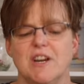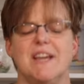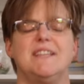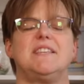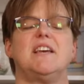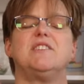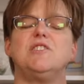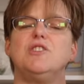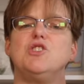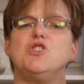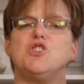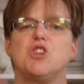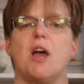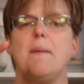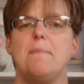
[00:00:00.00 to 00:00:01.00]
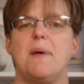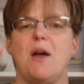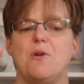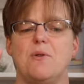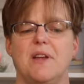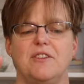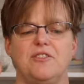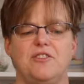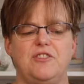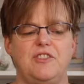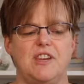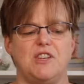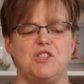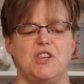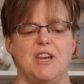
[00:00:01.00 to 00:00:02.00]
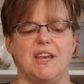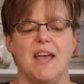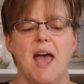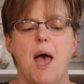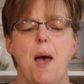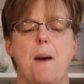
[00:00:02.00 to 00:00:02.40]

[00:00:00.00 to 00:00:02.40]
It doesn't jump out as stitching,